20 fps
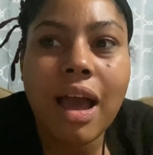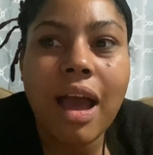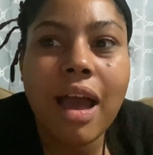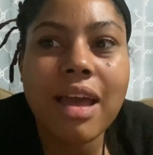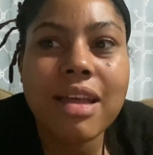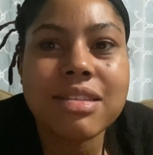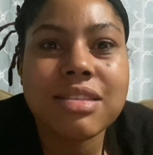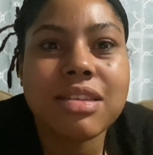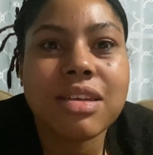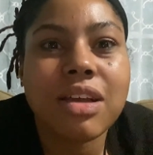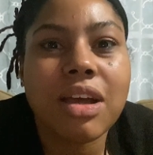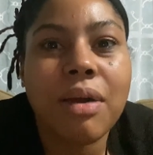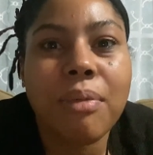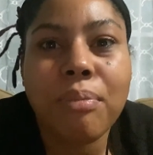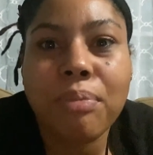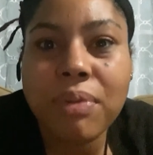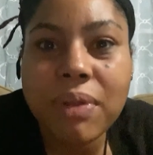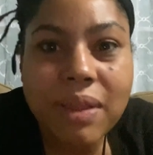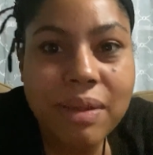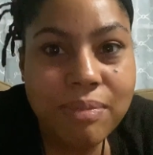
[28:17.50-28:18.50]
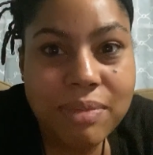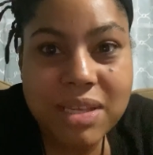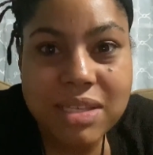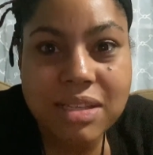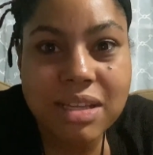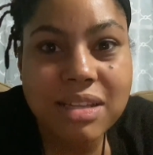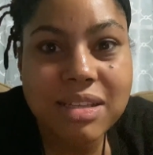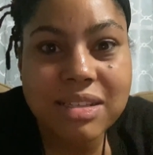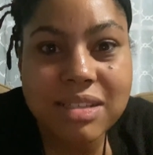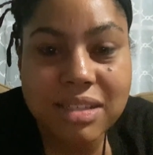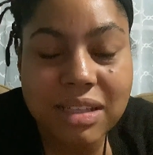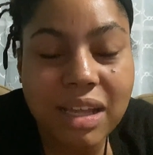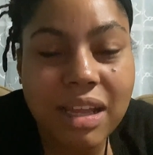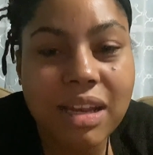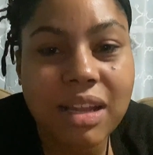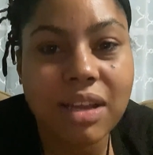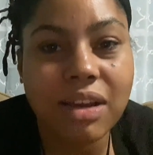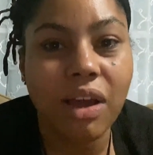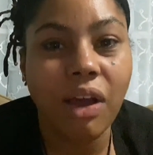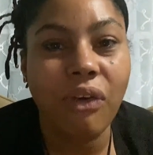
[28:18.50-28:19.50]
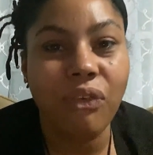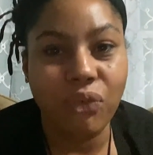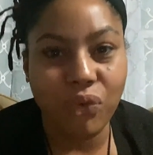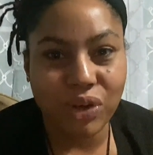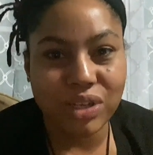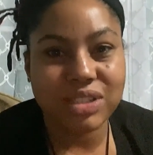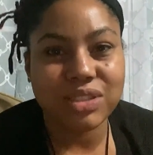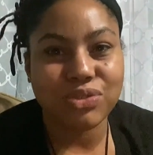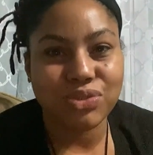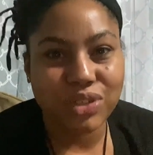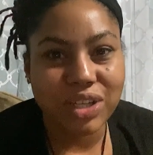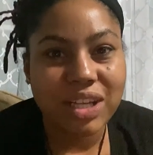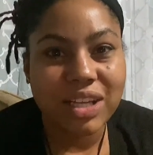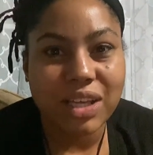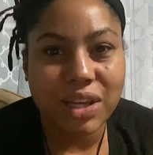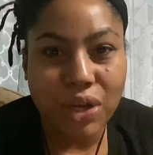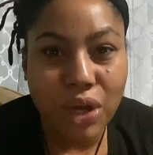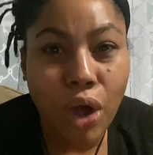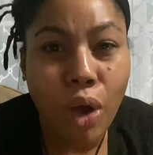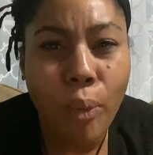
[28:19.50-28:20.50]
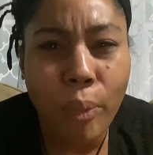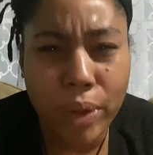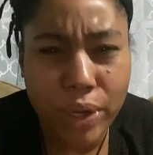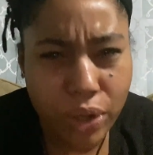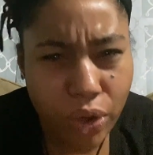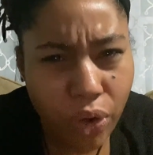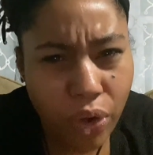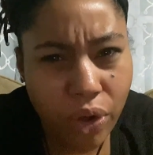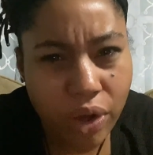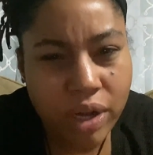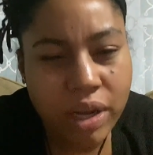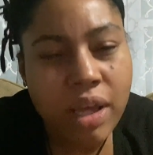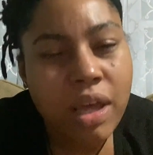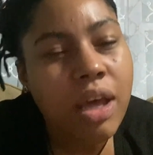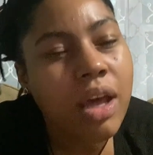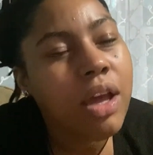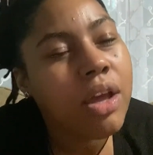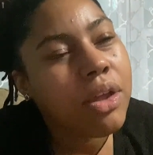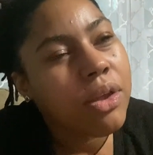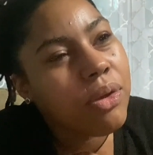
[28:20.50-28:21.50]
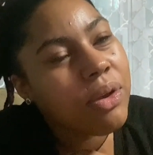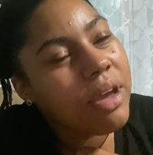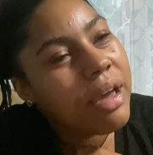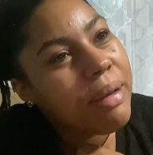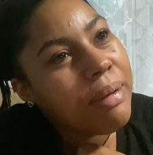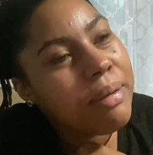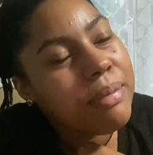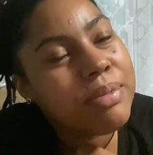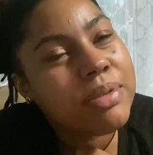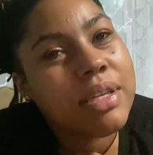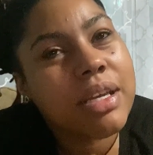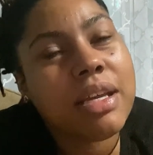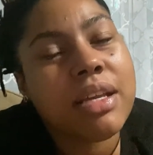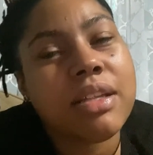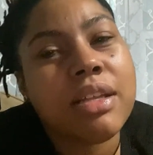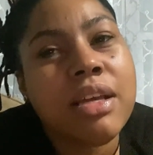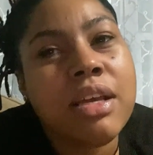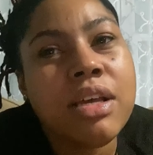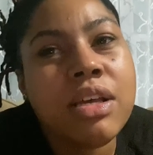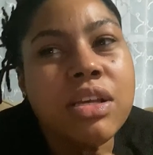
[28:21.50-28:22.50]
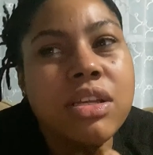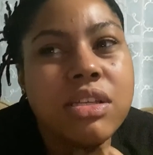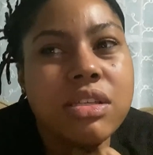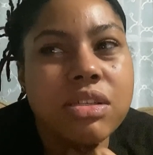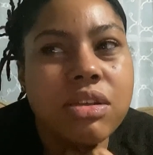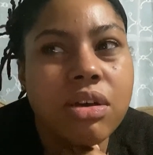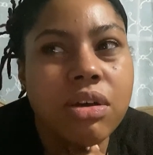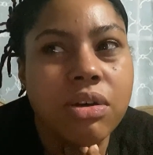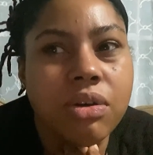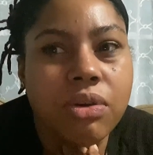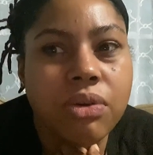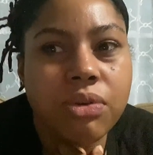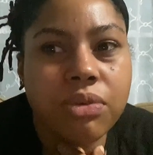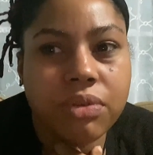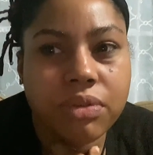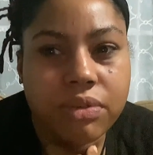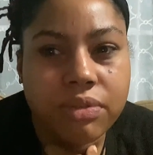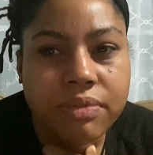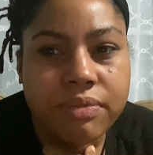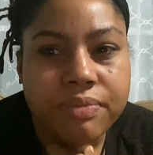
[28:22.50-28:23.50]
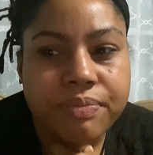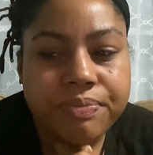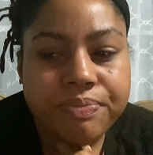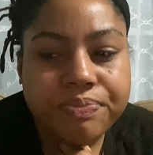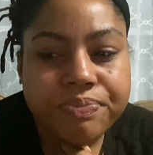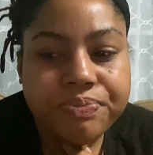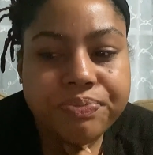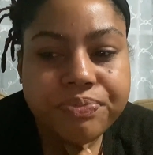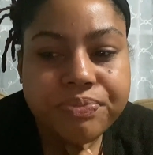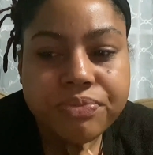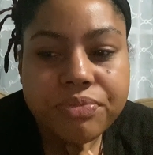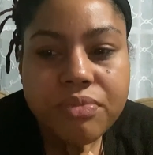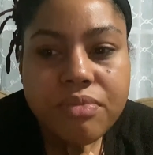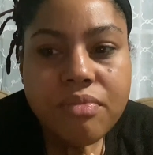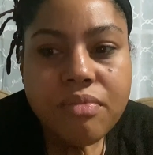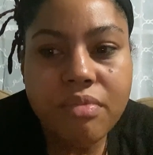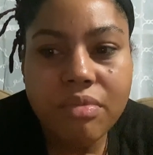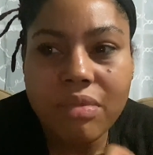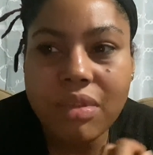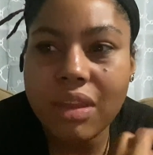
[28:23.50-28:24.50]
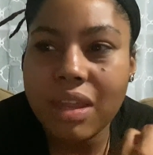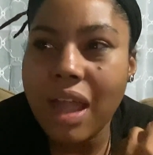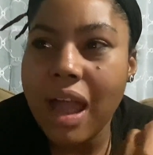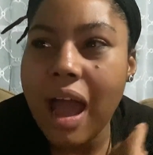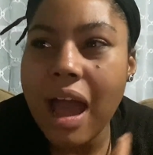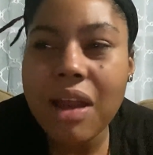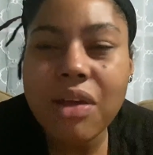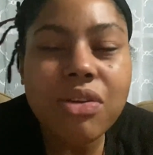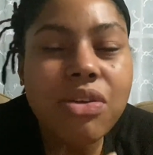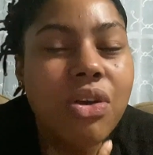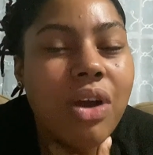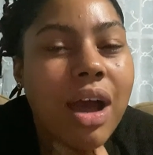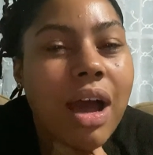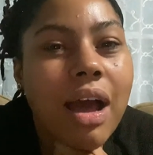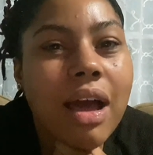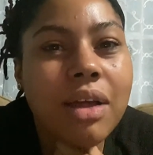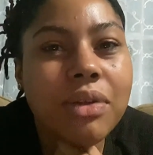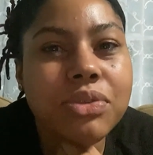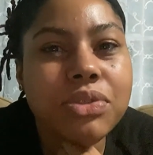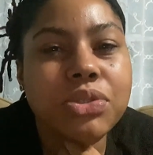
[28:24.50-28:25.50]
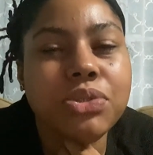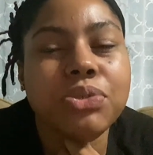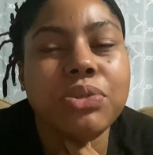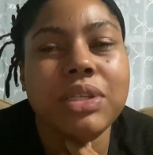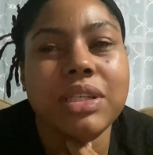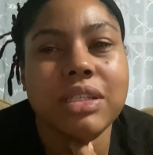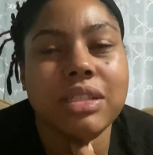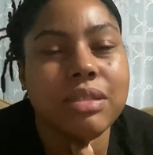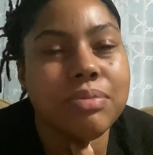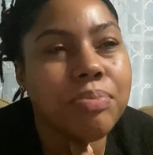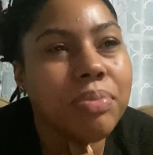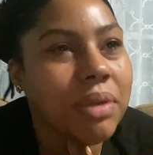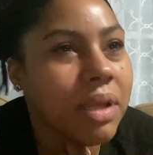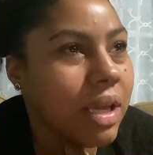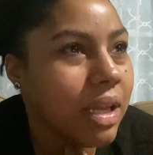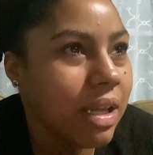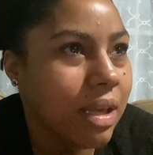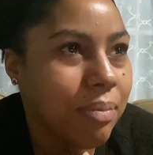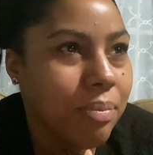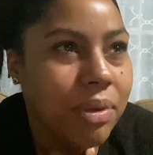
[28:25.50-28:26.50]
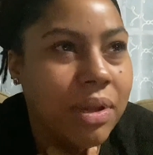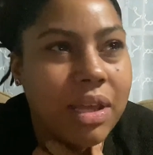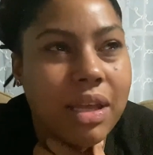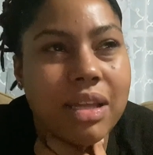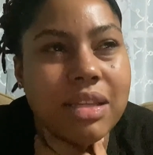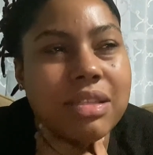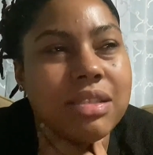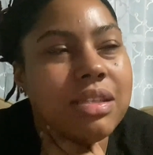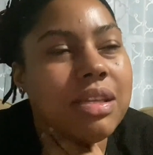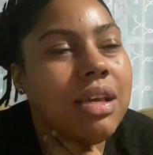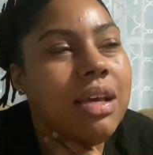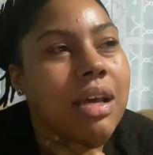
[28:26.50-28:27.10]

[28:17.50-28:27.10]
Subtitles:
it's a complete misunderstanding of what's really going on. You get what I'm saying? So I don't know how to explain it, but it's